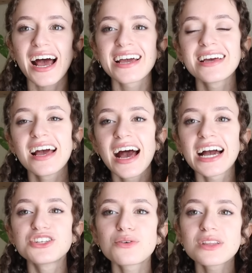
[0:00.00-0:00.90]
I
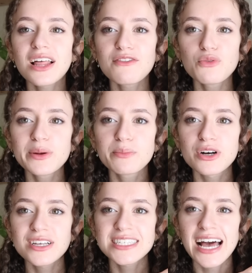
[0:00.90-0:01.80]
don't love when
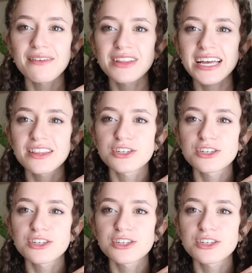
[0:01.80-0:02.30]
books have like